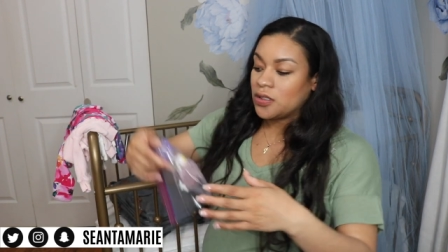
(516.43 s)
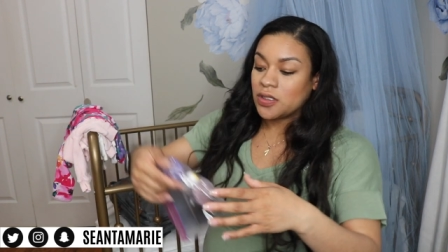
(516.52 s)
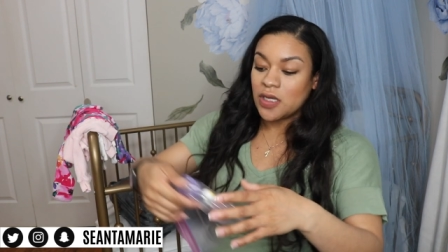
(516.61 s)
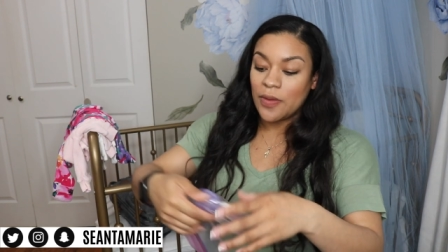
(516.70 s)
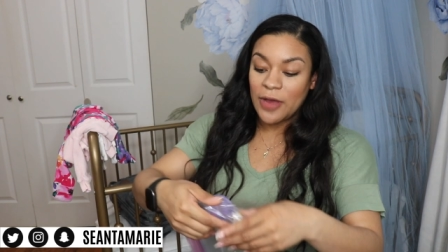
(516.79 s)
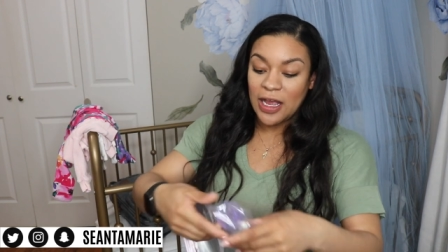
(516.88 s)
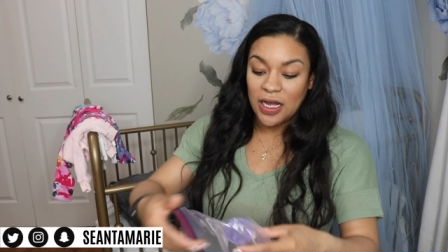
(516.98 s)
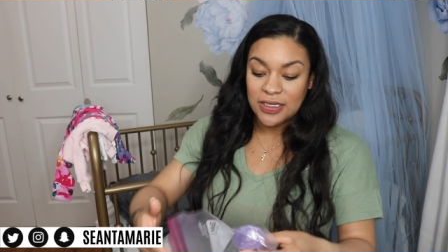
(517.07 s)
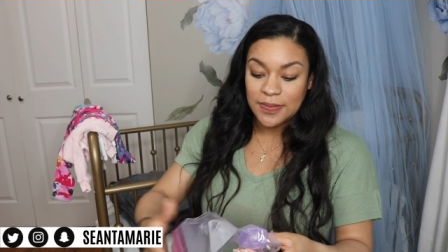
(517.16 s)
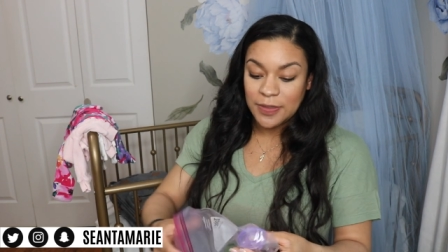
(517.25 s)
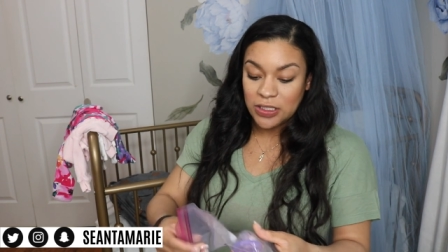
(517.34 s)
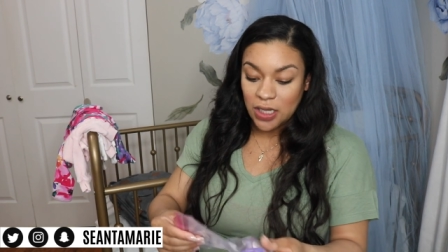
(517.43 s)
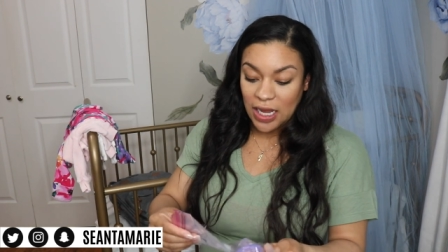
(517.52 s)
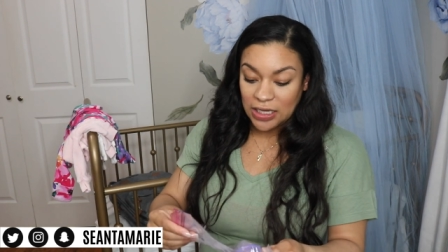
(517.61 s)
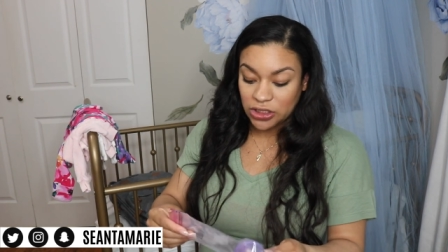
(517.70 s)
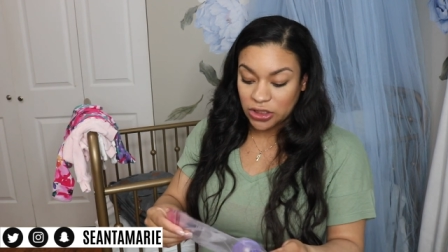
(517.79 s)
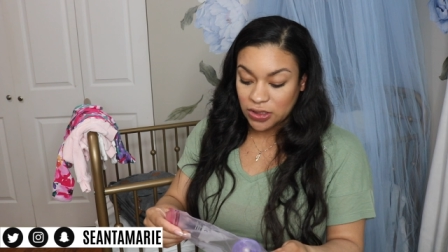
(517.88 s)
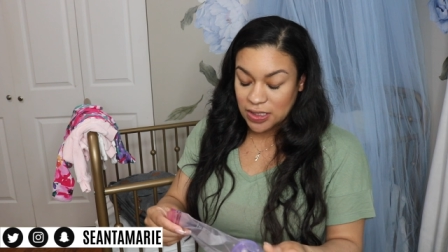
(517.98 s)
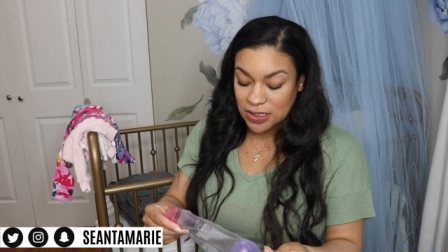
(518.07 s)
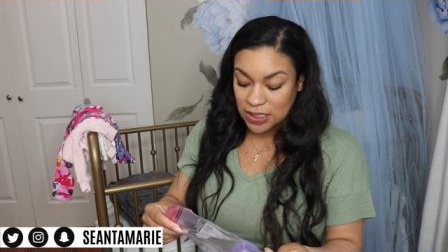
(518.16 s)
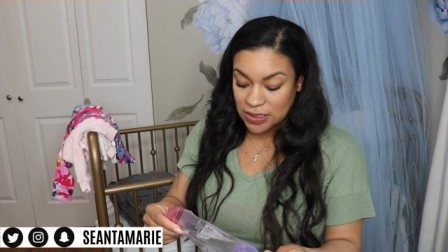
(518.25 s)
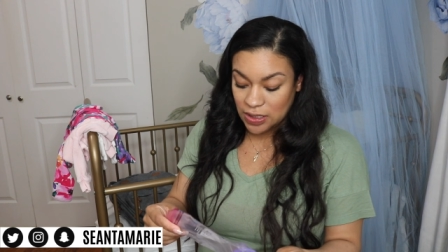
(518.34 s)
So my hospital actually
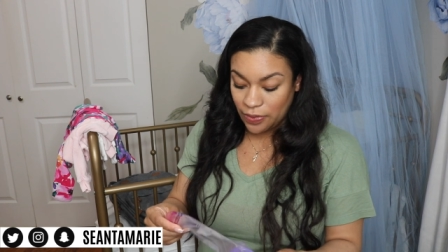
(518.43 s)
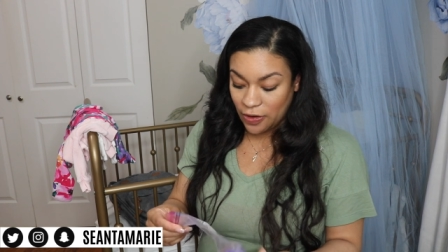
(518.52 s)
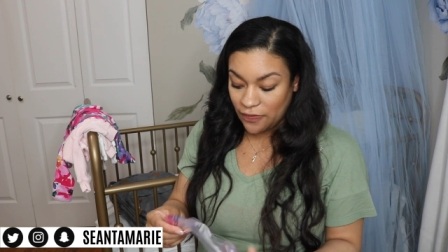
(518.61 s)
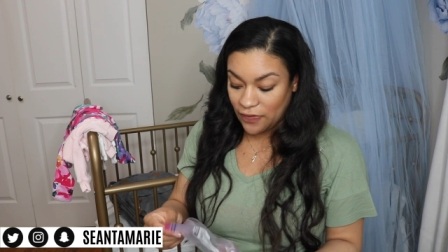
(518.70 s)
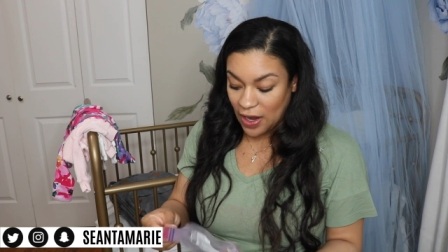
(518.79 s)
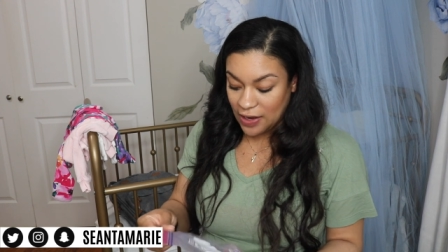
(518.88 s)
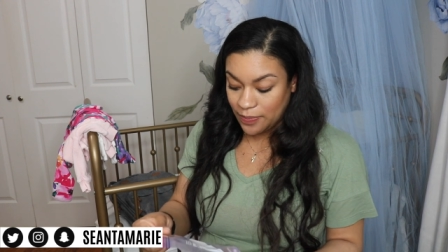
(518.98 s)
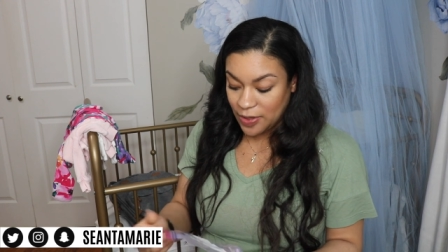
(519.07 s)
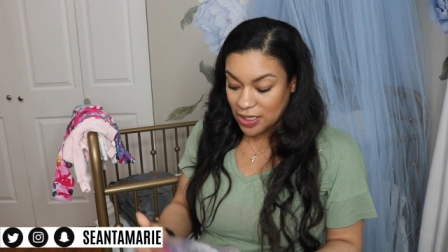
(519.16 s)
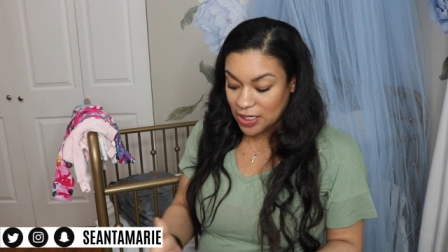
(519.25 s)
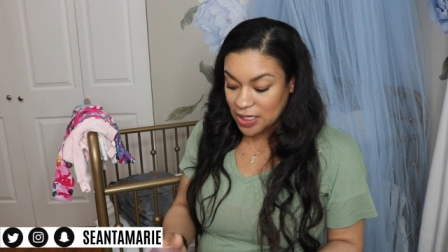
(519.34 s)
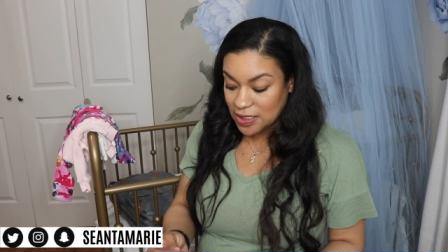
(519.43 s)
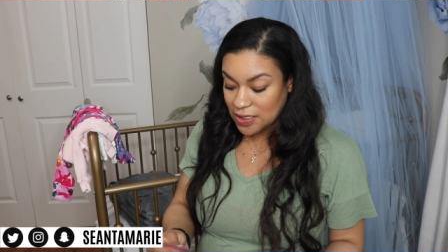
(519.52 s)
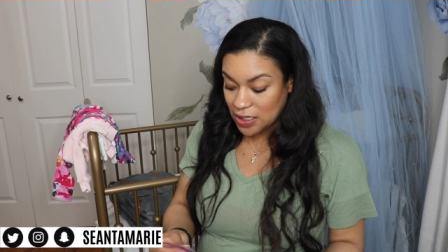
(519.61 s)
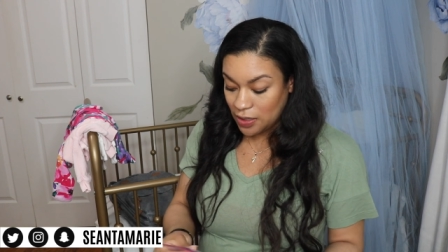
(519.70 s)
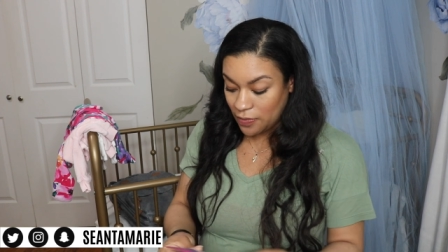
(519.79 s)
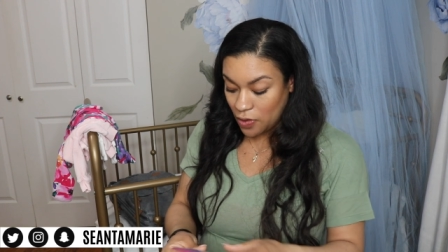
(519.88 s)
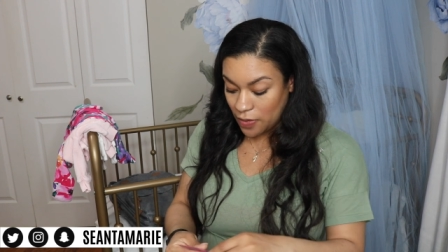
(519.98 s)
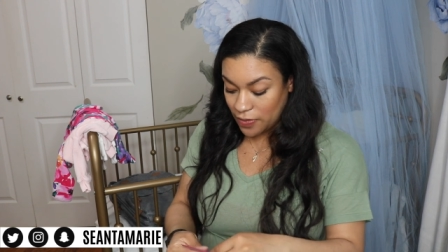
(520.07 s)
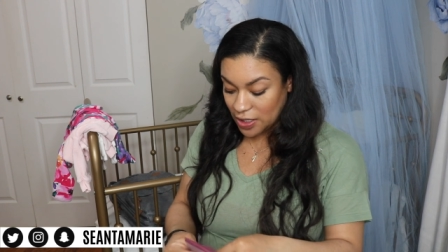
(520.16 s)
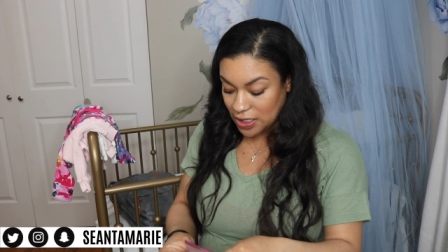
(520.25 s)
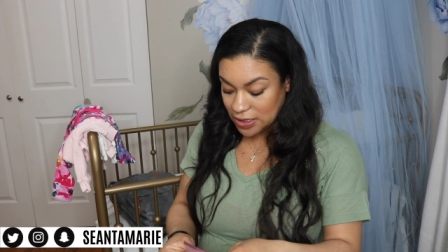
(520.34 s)
doesn't provide binkies anymore
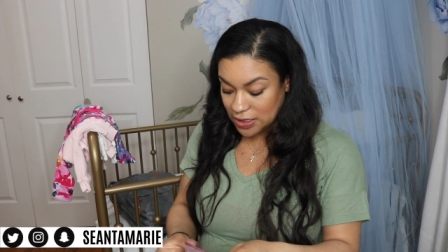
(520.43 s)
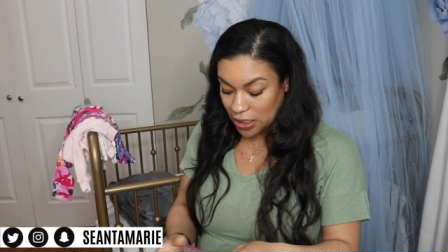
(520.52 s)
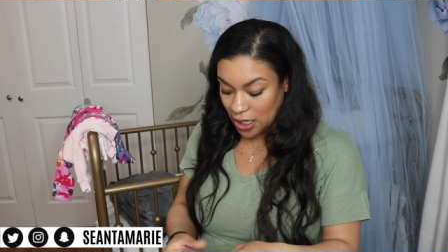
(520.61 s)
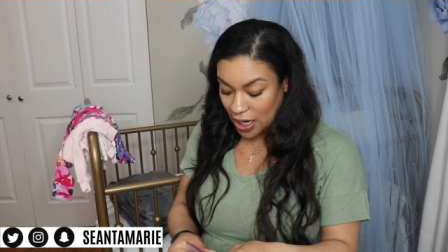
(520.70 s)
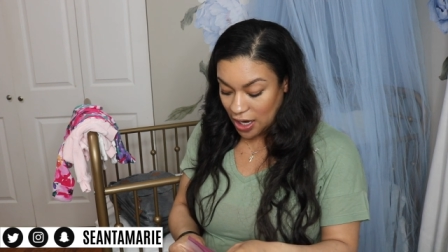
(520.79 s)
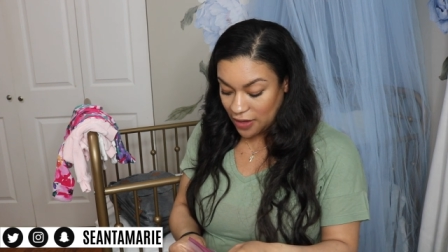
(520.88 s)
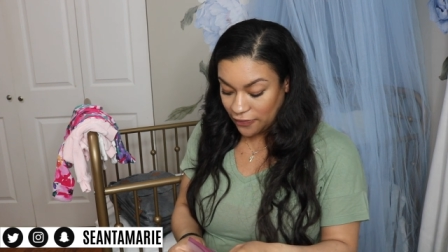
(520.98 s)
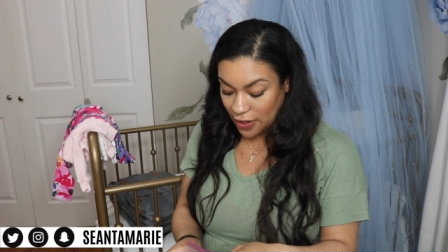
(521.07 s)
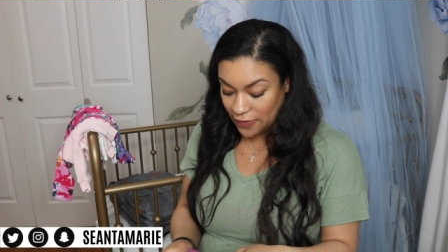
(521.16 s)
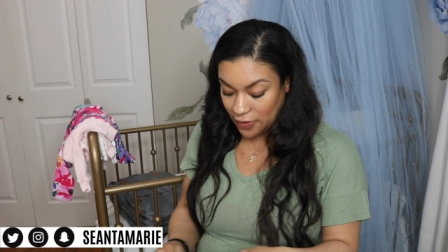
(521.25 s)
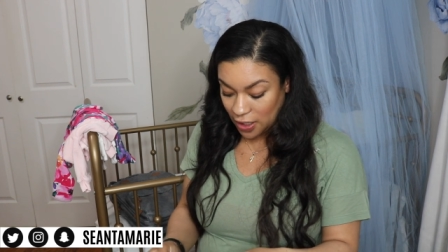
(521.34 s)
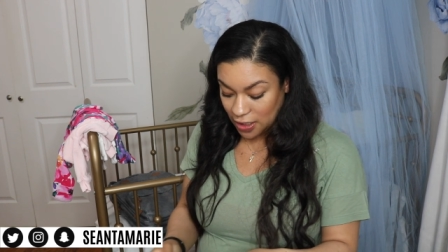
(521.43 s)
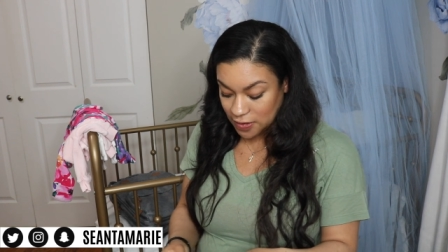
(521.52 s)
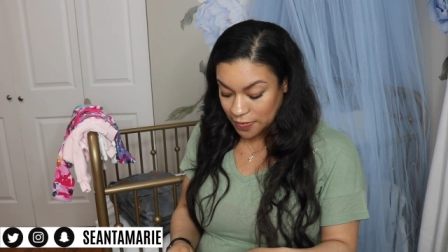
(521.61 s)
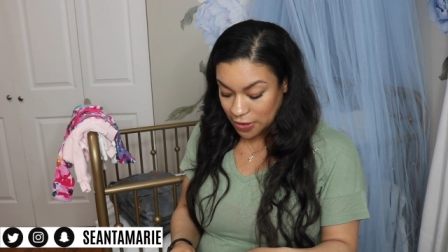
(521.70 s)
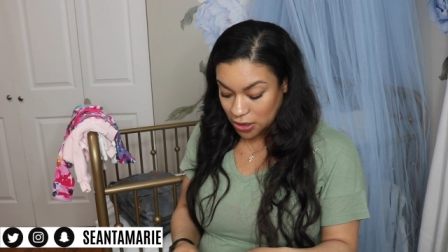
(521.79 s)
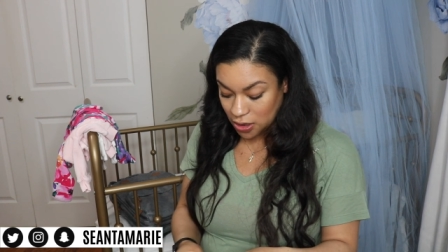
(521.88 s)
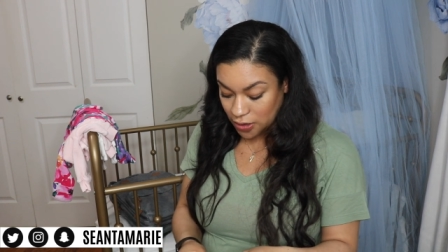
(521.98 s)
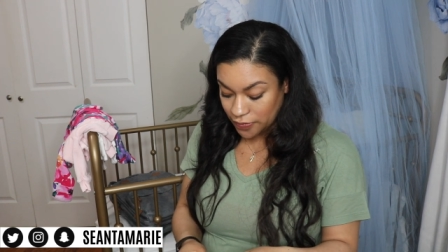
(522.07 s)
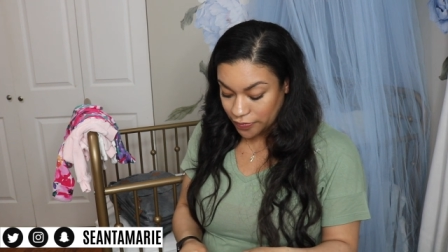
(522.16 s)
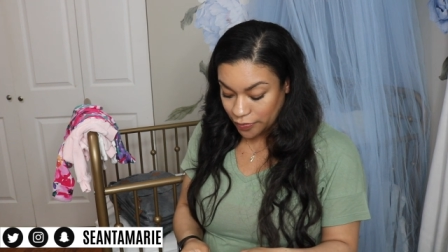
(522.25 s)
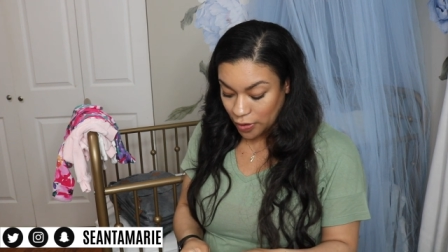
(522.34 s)
because they're a high five hospital
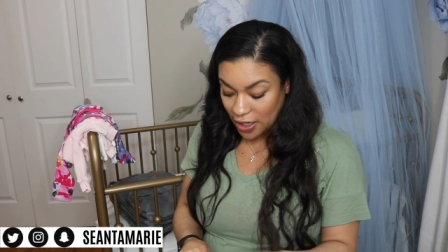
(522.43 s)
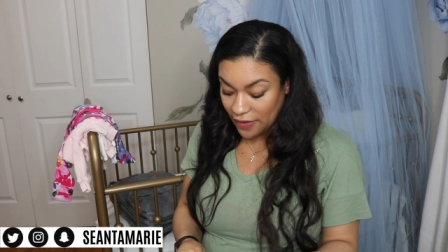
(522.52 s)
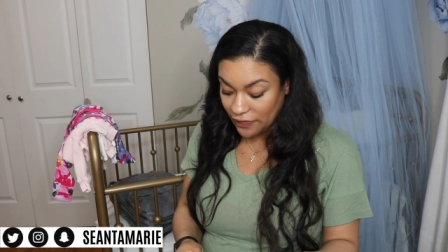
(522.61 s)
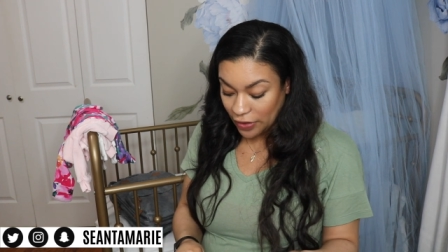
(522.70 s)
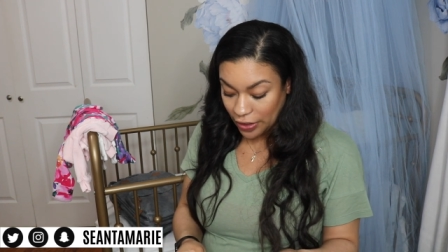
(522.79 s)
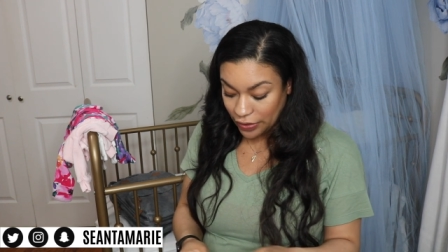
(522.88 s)
and whatever,